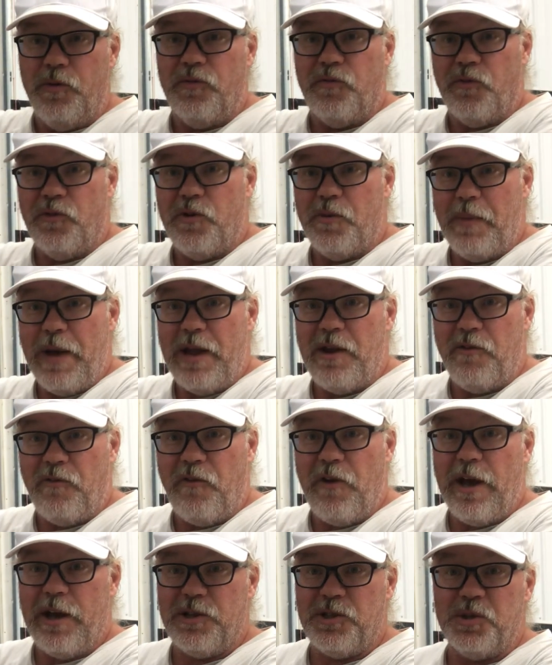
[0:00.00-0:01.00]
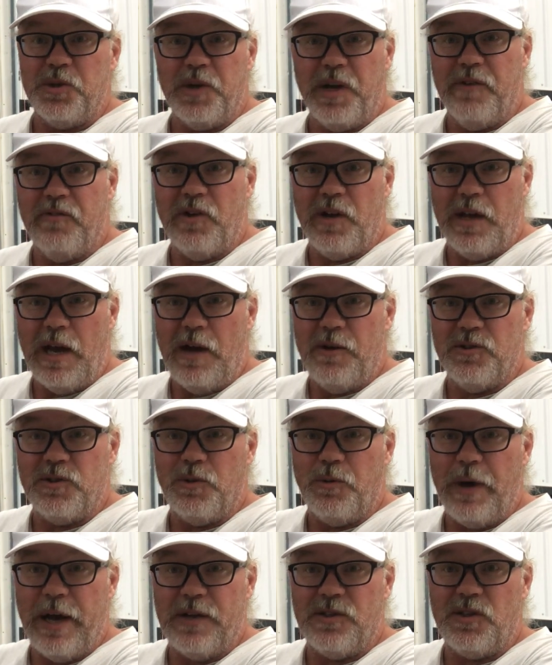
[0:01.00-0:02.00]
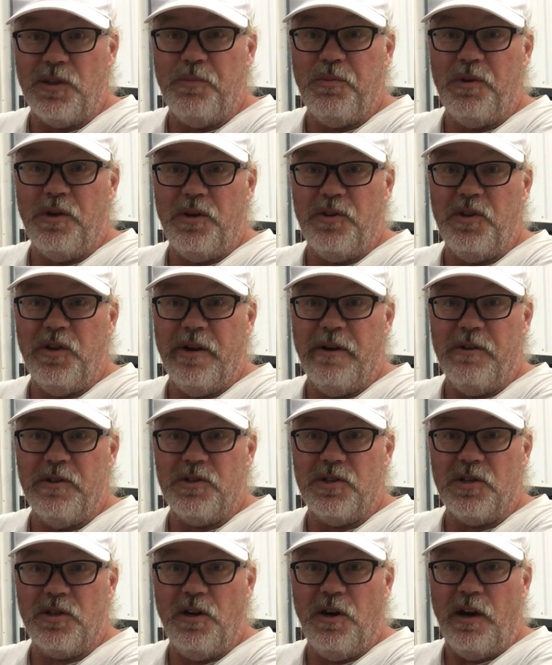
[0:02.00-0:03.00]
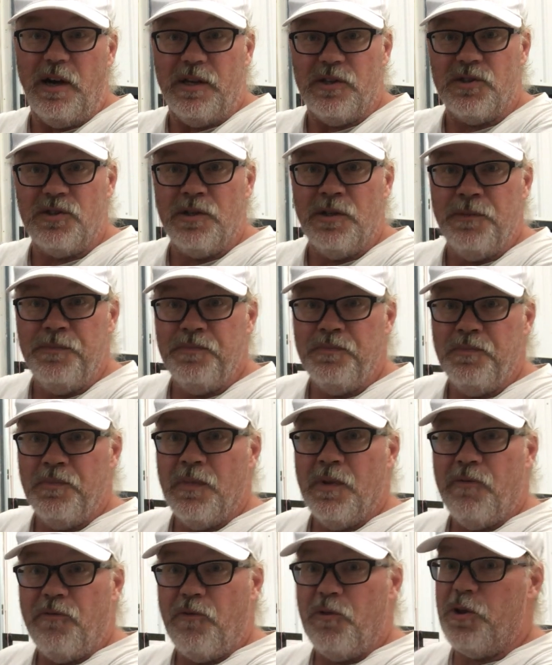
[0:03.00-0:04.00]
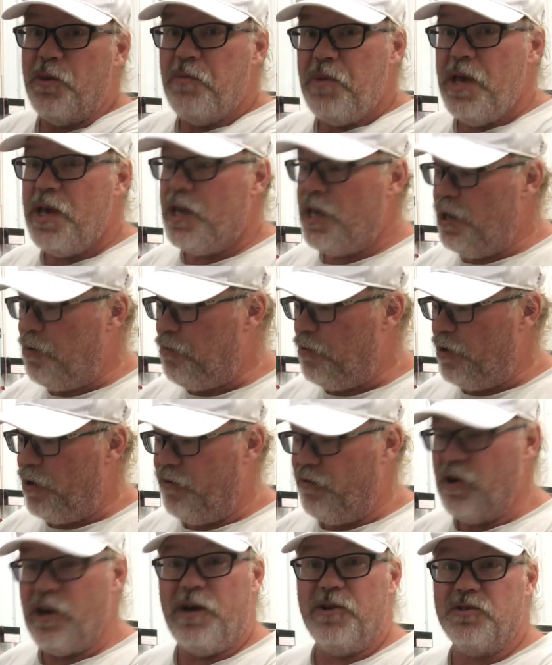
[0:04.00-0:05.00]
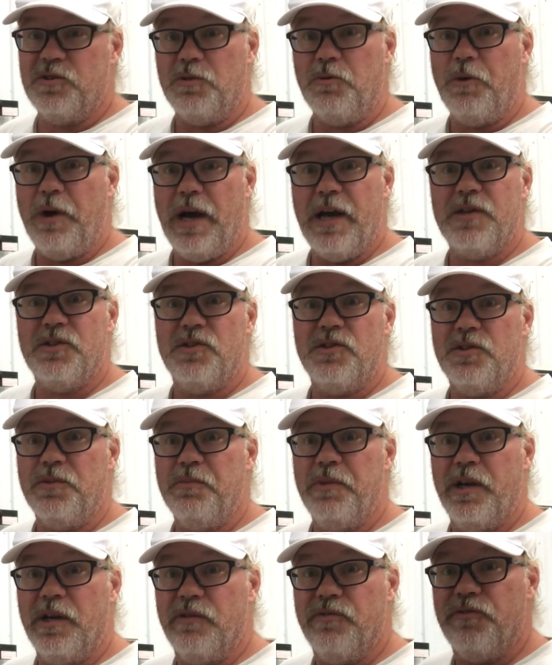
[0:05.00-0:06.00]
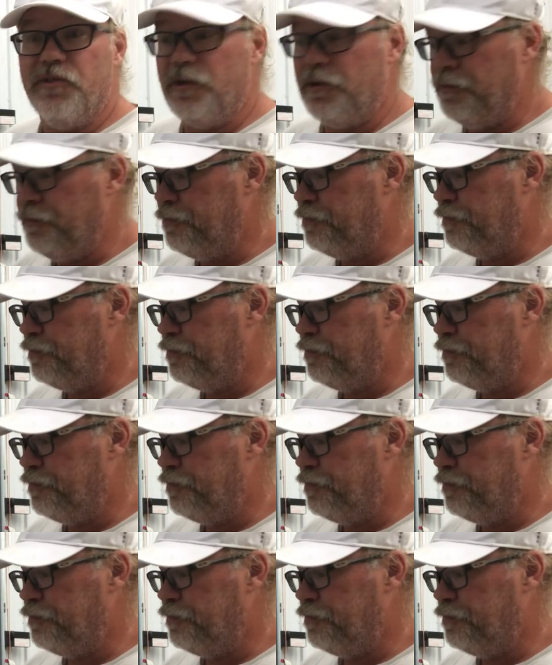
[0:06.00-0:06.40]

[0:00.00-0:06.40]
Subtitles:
for the manufacturer, every ounce of wax they put on there is a cost. For the beekeeper, every ounce of wax is a benefit.